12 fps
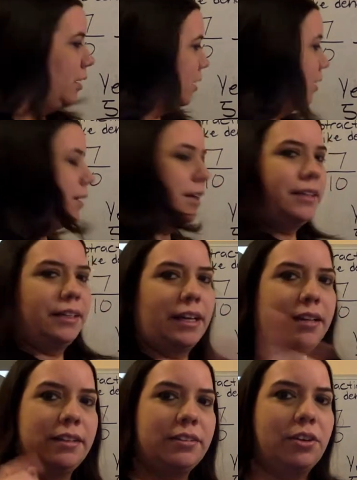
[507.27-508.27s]
All right,
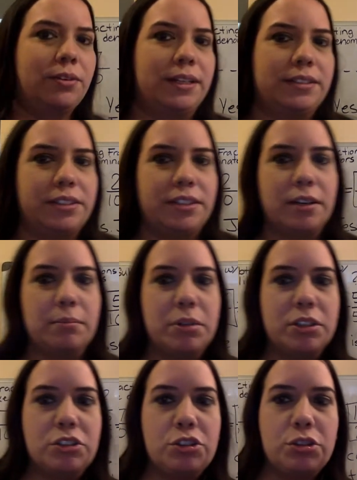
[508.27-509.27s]
now let's go on to number
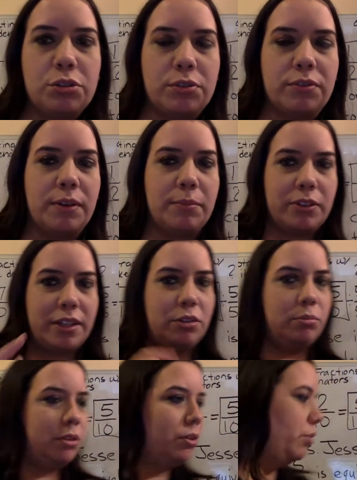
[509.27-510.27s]
2. Vamos a número